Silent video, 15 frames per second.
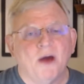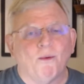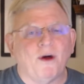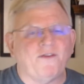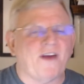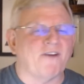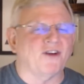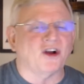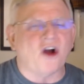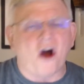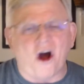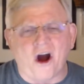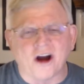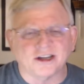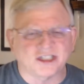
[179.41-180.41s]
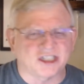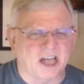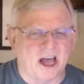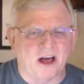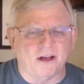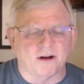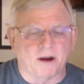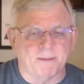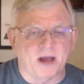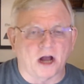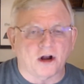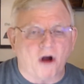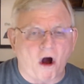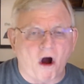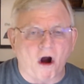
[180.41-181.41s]
What if you have a car sale,
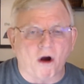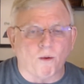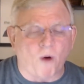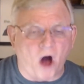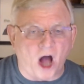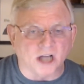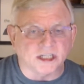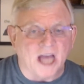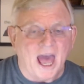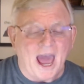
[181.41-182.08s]
a car wash,